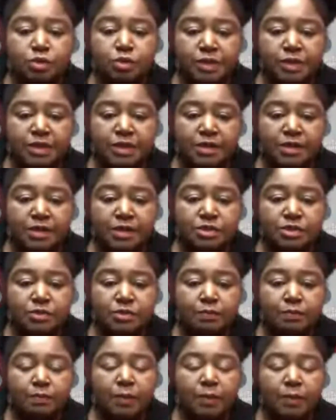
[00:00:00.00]
to stop
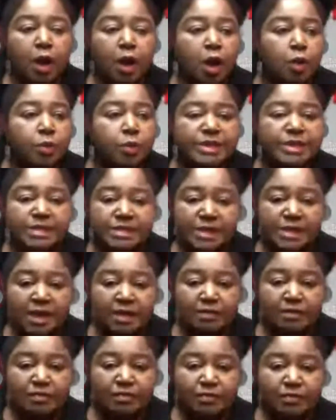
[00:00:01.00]
shrinkage,
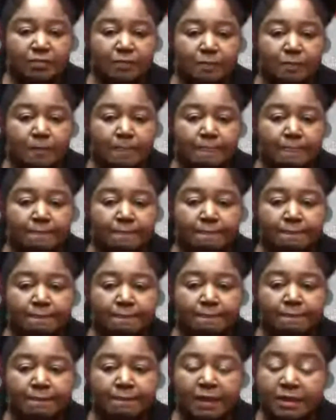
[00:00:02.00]
are we safe?
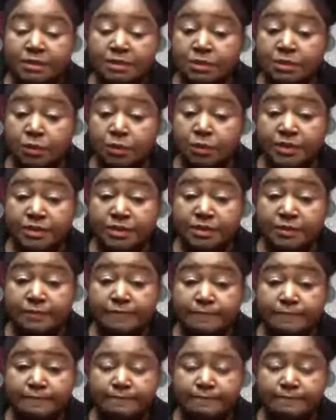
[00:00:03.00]
That's the question.